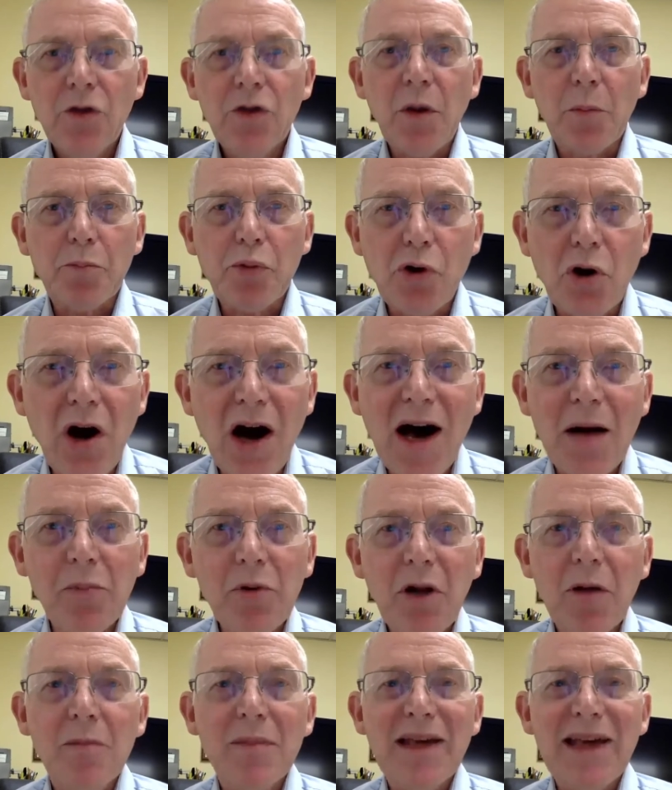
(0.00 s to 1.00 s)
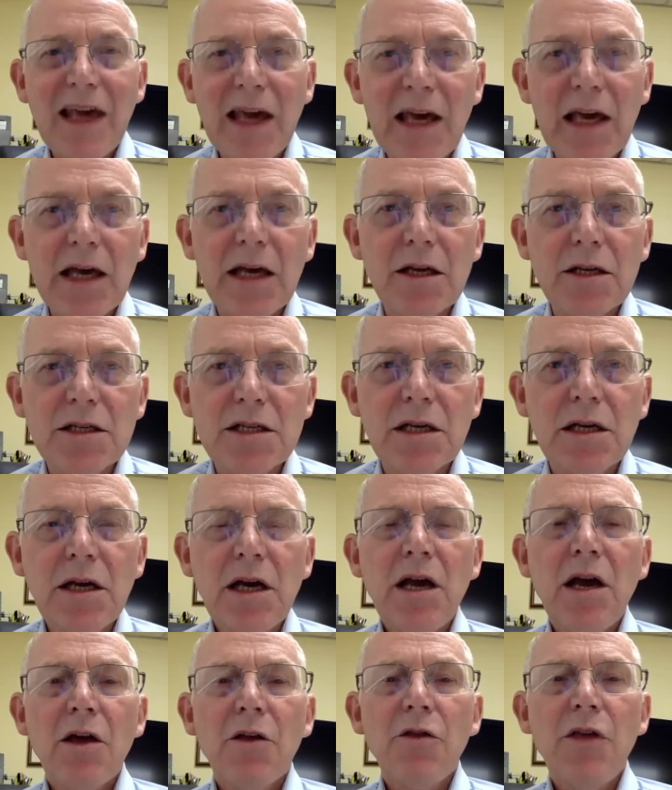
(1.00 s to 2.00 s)
The problem is
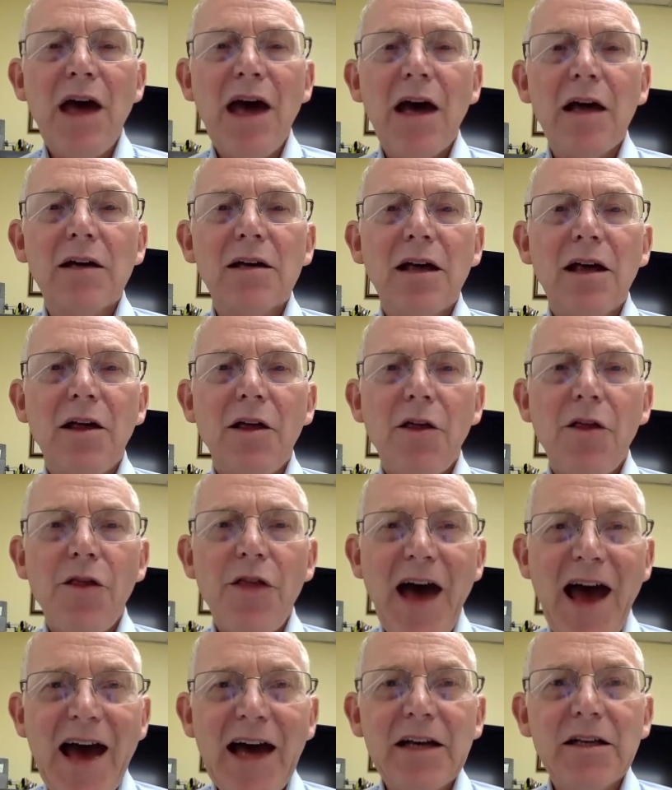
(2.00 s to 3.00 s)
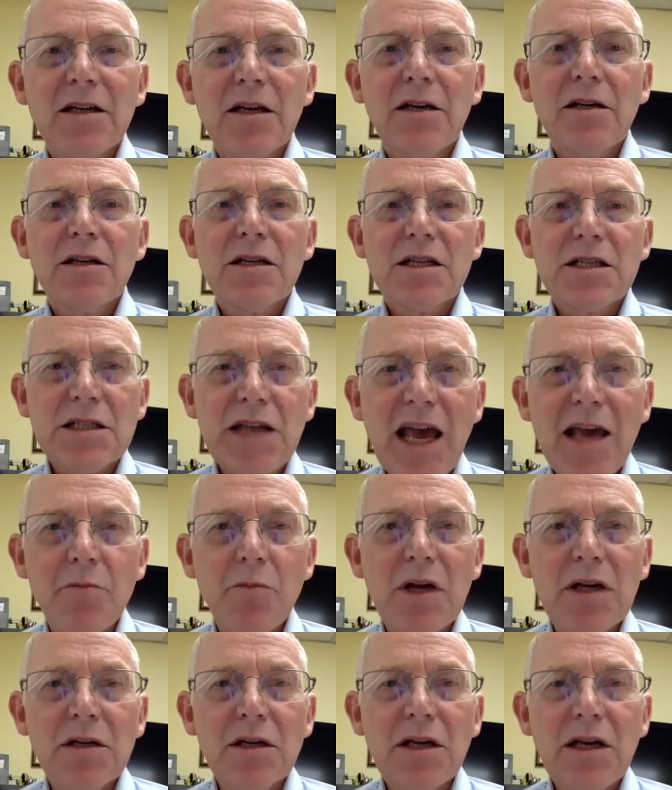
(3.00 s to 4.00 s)
that that
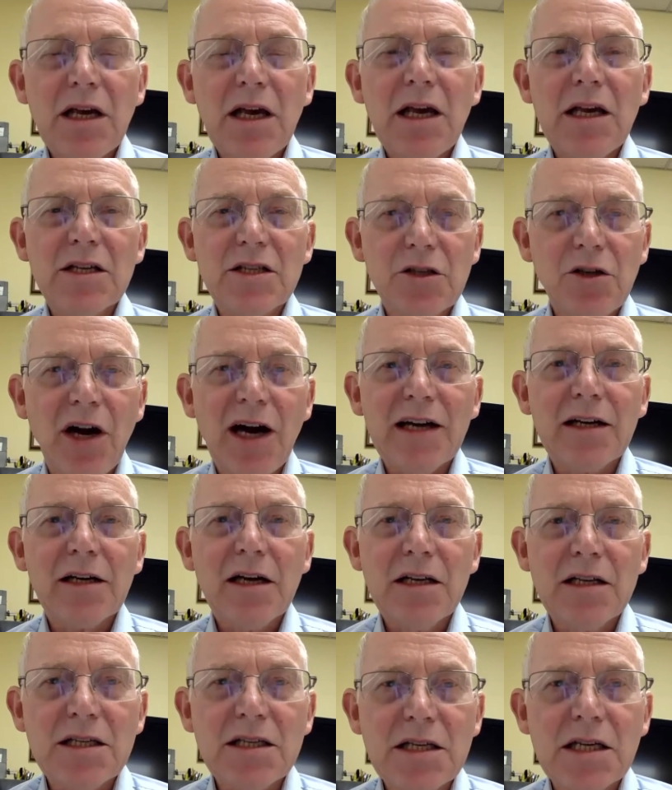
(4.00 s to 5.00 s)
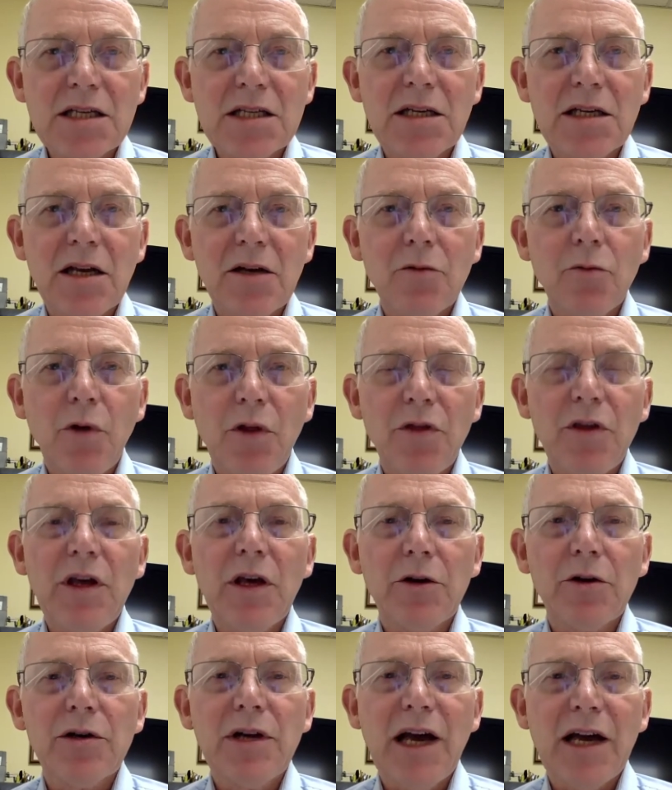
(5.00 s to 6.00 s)
statement is not consistent with the
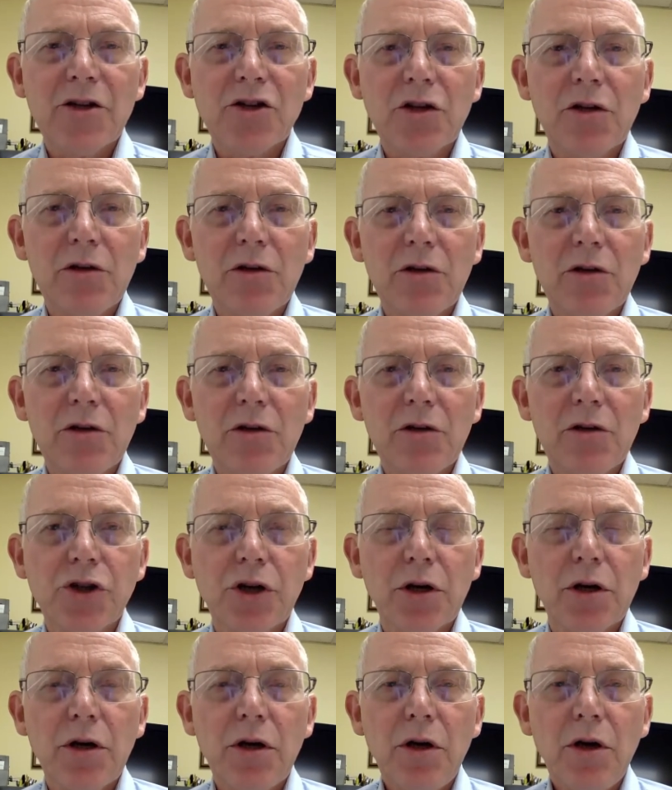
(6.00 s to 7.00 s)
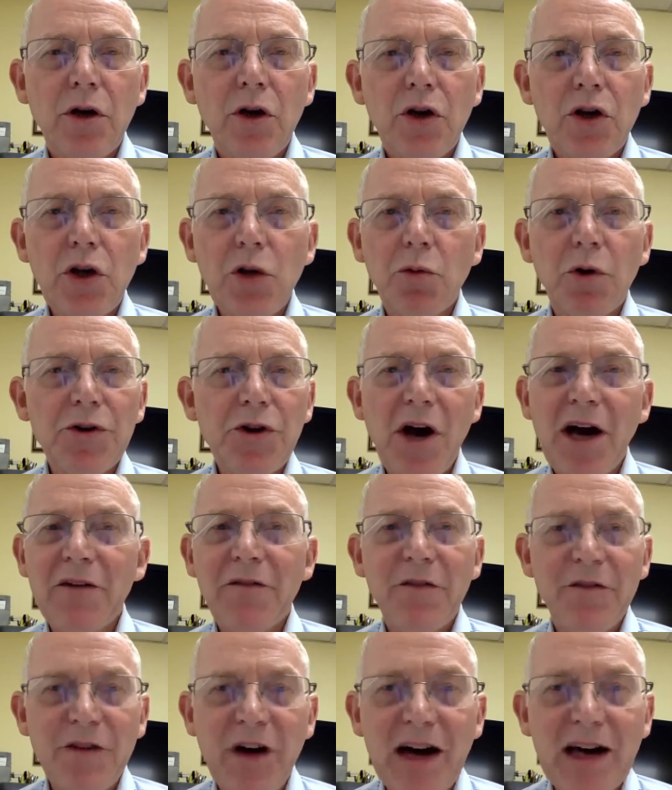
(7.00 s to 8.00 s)
international literature. You will not
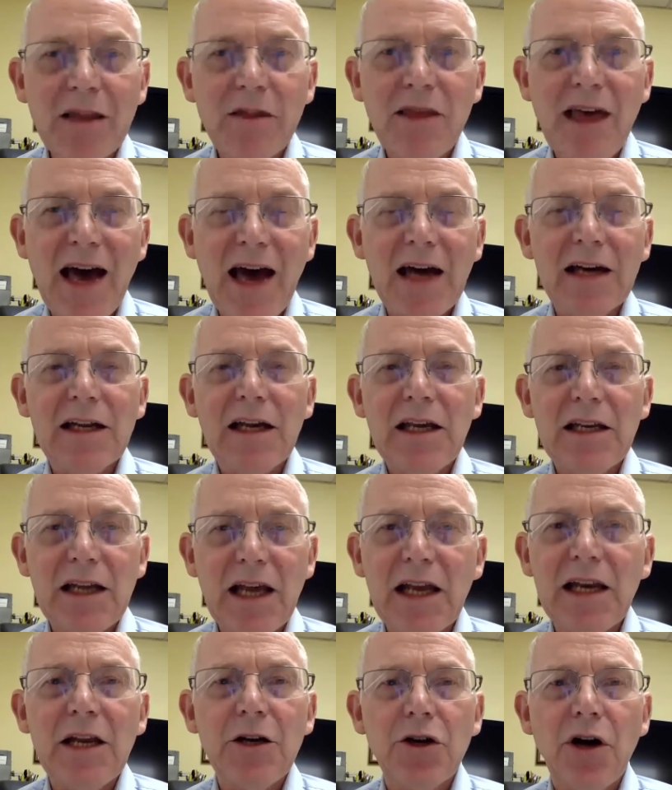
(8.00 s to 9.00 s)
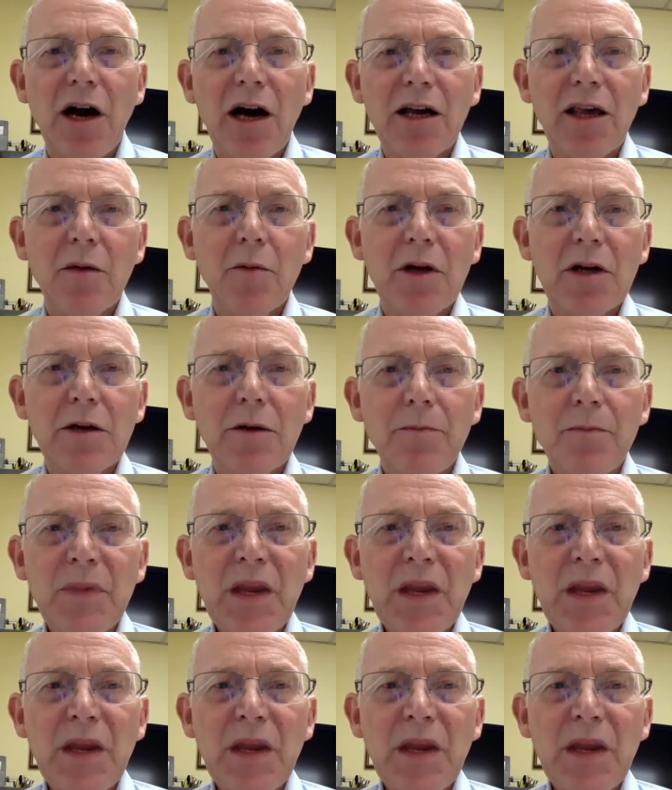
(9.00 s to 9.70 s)
find that in any document